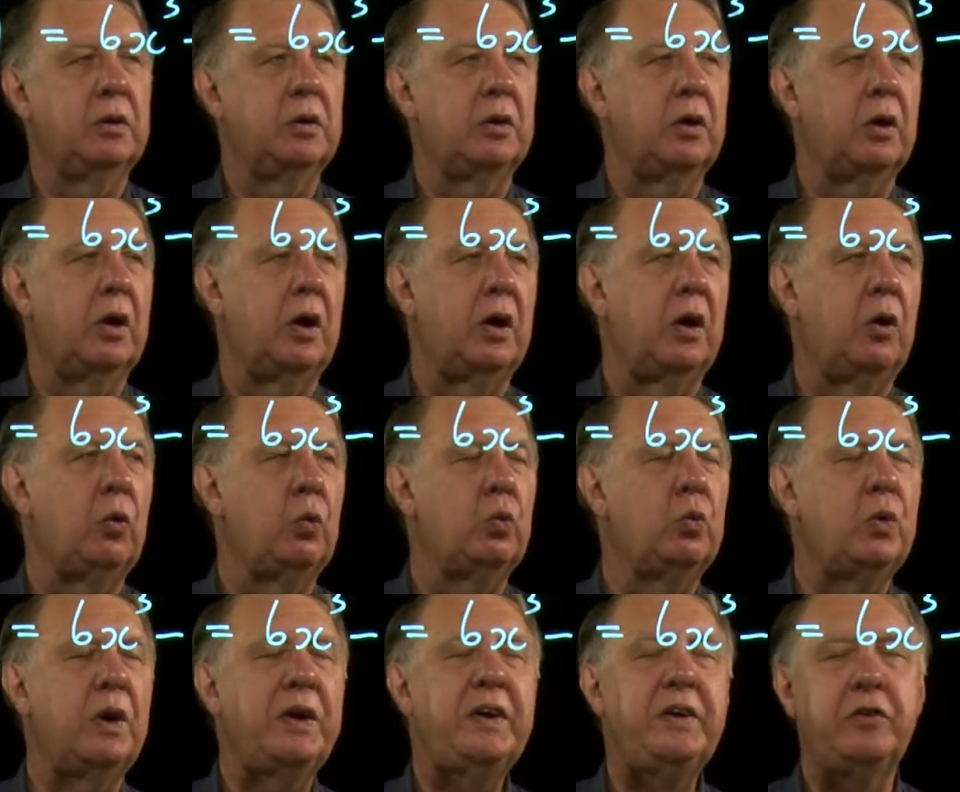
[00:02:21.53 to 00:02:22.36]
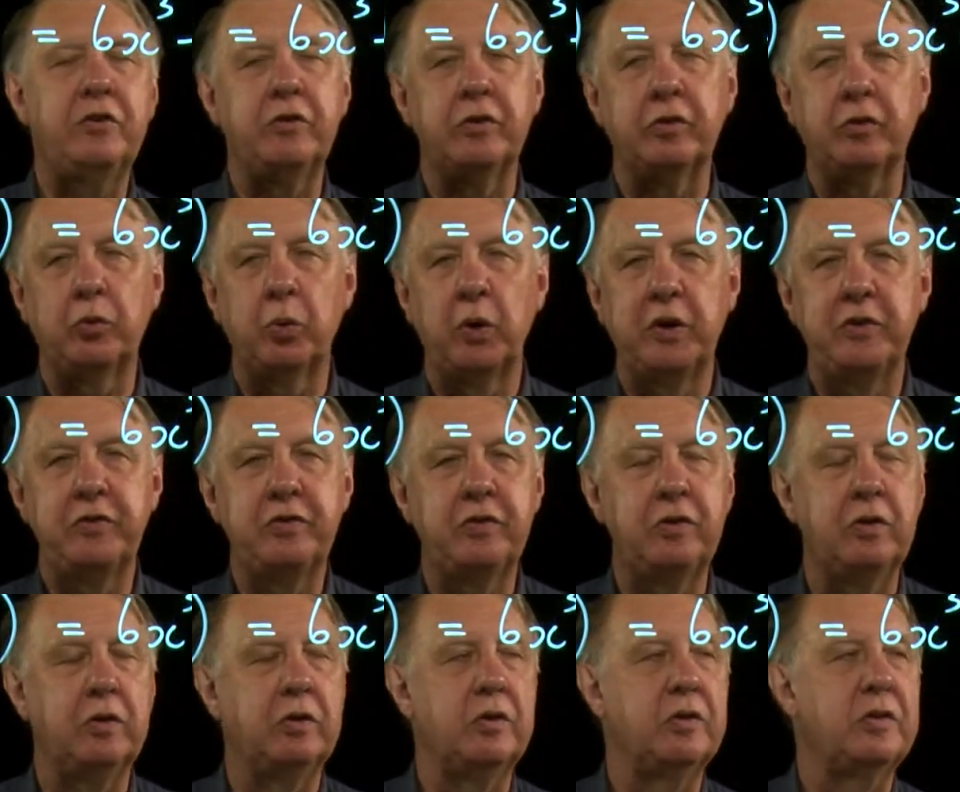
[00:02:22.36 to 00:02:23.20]
whole range of
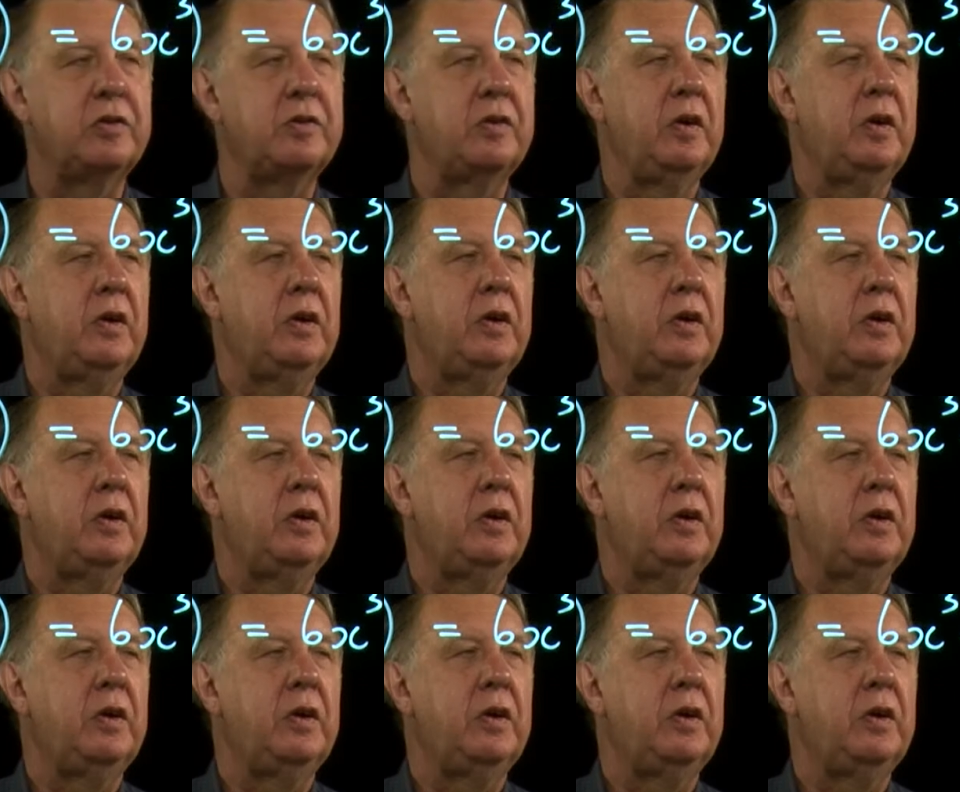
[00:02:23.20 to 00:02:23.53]
questions.